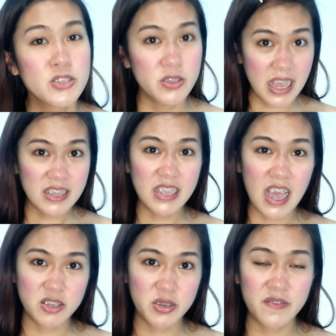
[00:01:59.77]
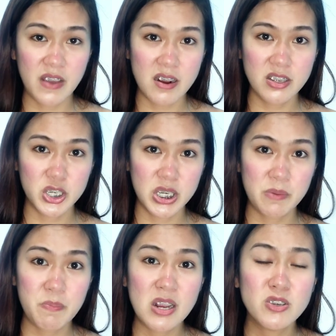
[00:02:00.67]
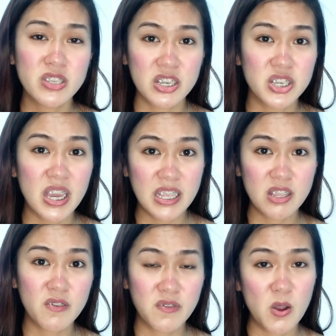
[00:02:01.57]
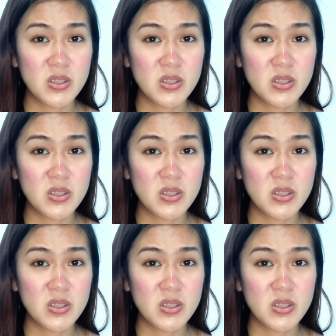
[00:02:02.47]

So that is actually very cheap. Merong sachet nito for